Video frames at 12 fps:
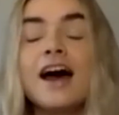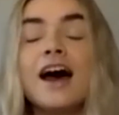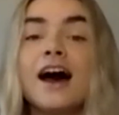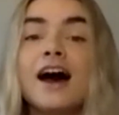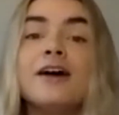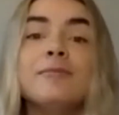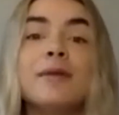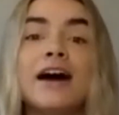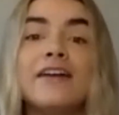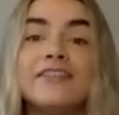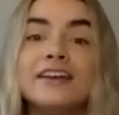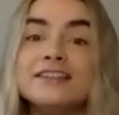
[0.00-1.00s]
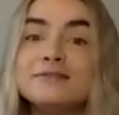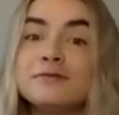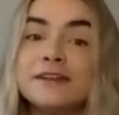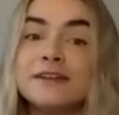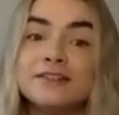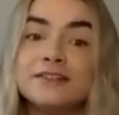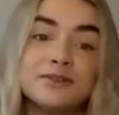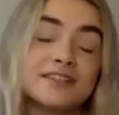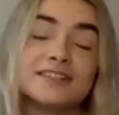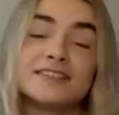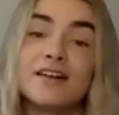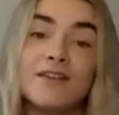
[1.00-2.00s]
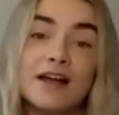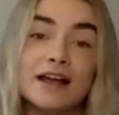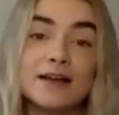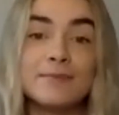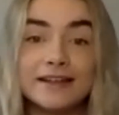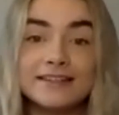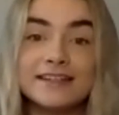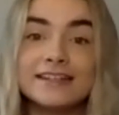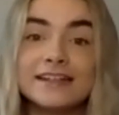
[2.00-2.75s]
and it's within doses that are recommended,